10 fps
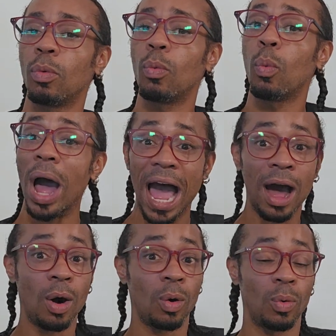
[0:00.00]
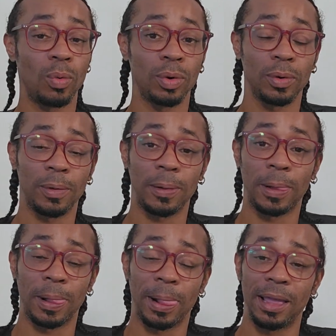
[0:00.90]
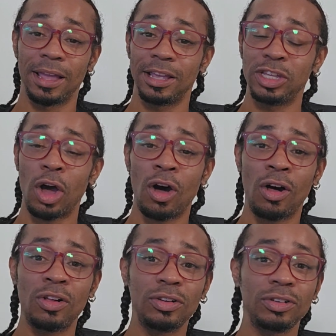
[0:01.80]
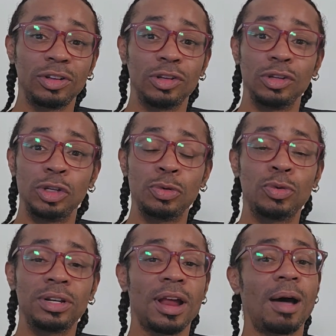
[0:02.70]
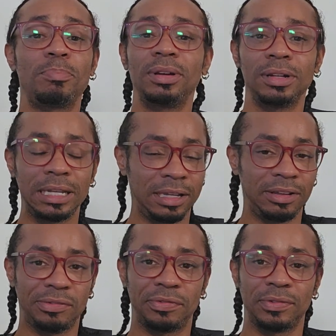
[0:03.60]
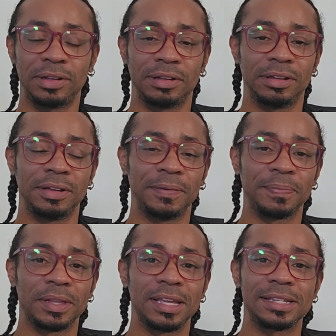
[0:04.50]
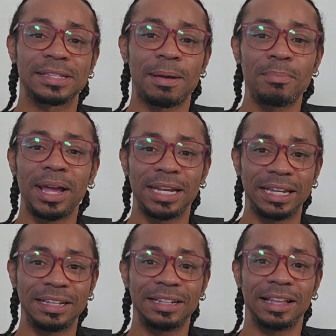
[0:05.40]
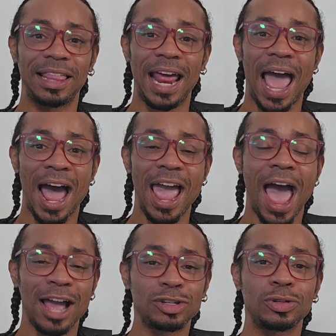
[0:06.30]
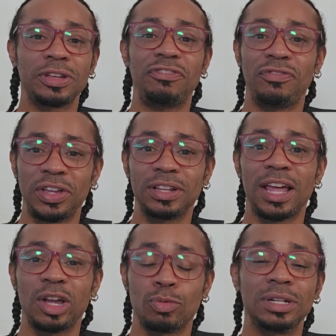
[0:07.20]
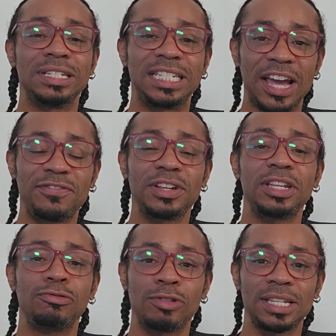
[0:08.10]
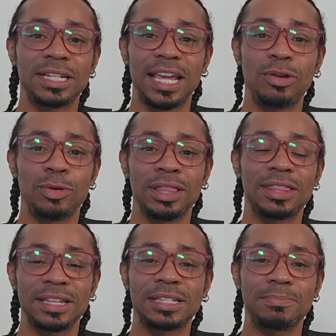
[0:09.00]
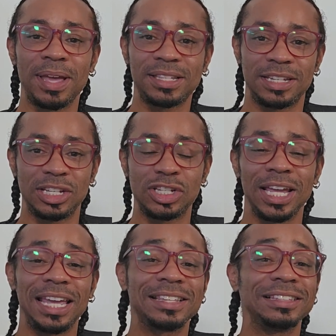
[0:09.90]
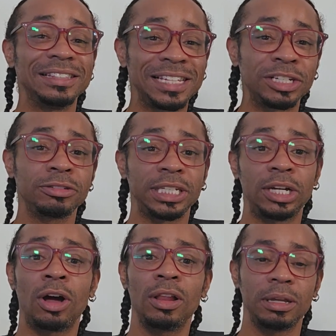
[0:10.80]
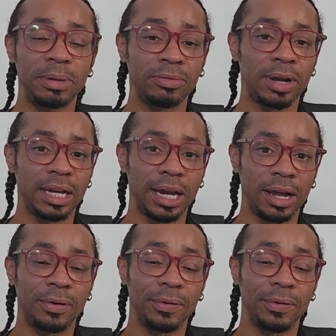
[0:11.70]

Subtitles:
Wow. Y'all, you would not believe somebody that I actually feel like would definitely resonate with this message is literally calling me right now.